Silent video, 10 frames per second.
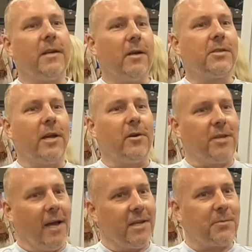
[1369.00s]
outsider
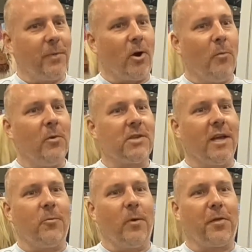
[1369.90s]
test, yeah, but almost
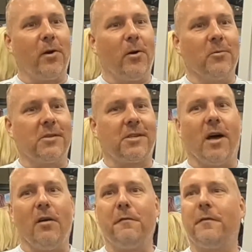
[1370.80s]
like with her own
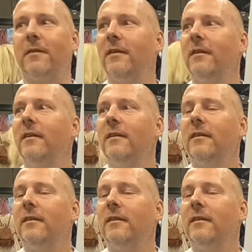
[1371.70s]
self, right?